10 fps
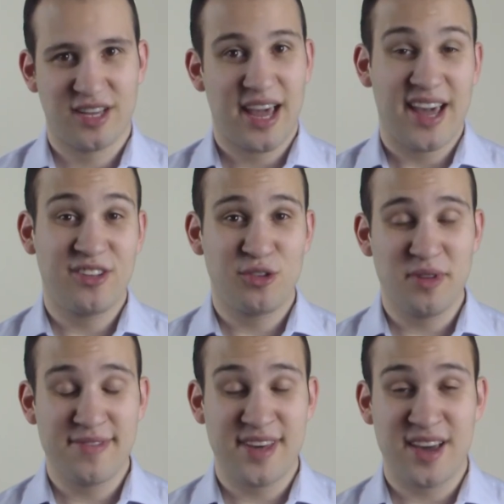And to be
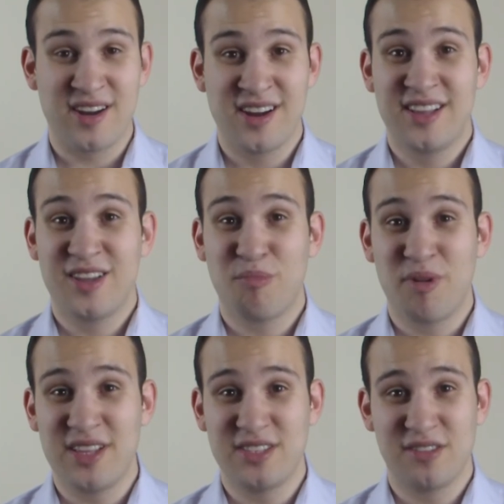fair, there are
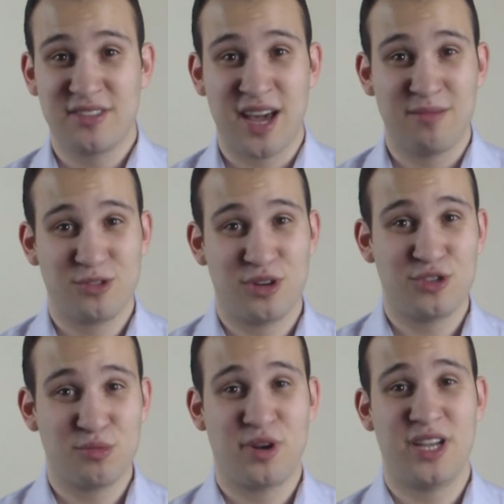plenty of times where I
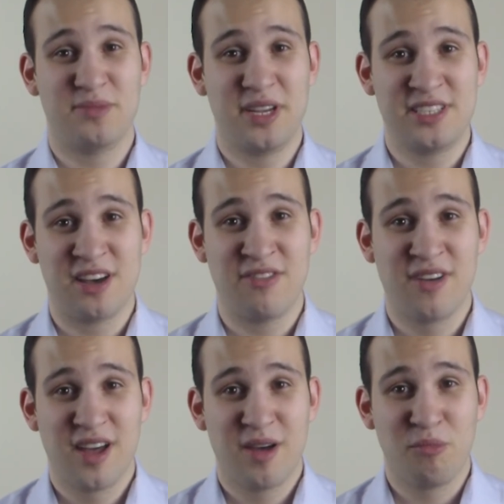surprise myself
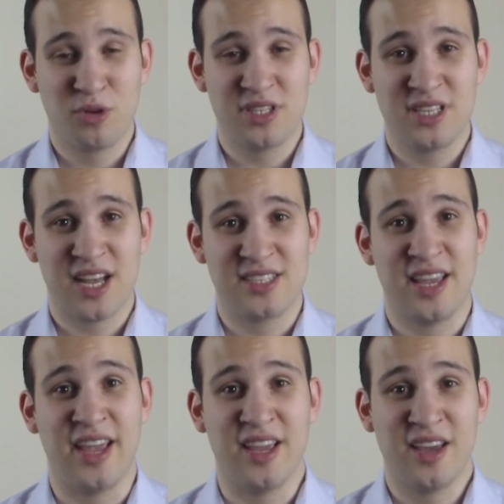
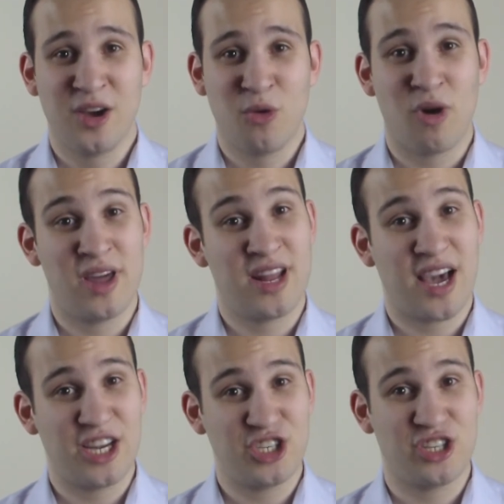multitasking when
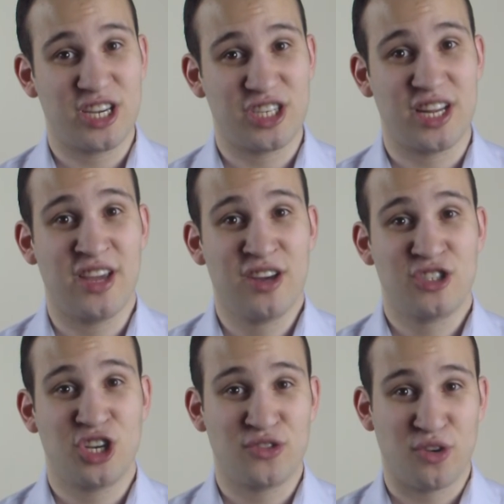I should actually
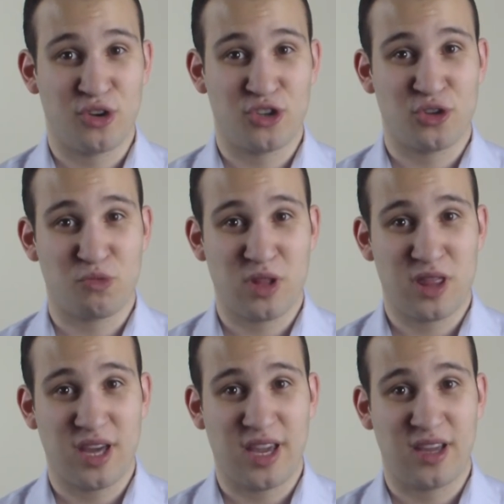just focus on one
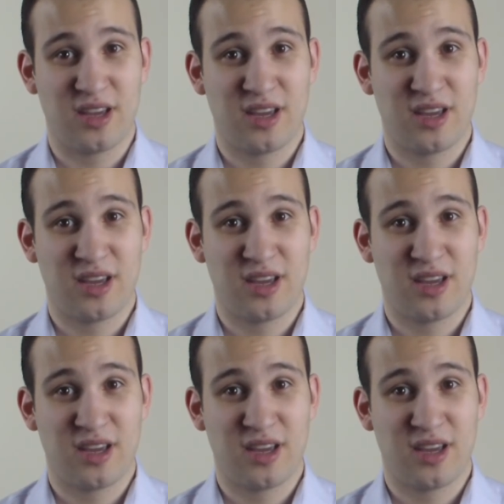thing.